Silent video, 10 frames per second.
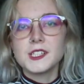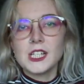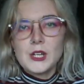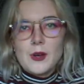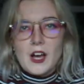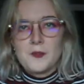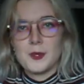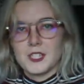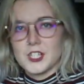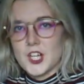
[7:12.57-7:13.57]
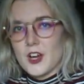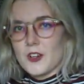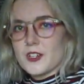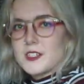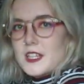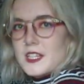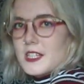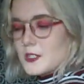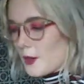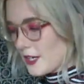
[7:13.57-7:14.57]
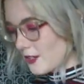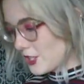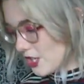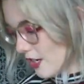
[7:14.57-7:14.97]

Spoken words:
So I put this shirt on because I think it's quite a good